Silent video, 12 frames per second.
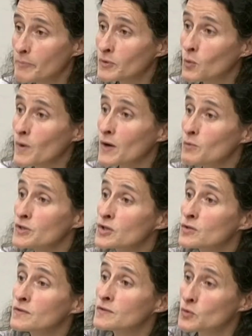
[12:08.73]
where we
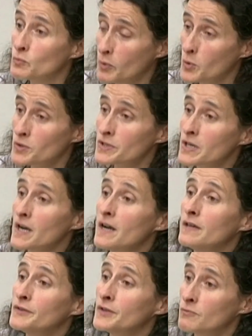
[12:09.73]
should support
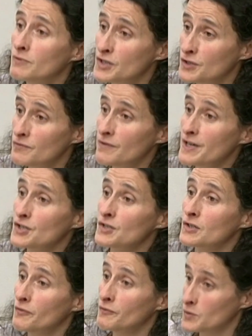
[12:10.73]
the
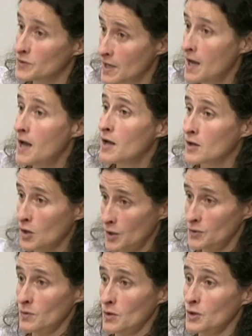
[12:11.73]
regeneration of those
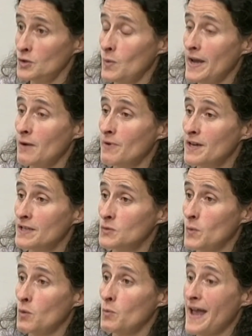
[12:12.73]
cutaway areas
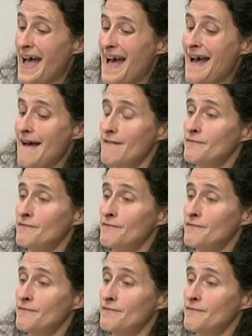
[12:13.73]
where we have.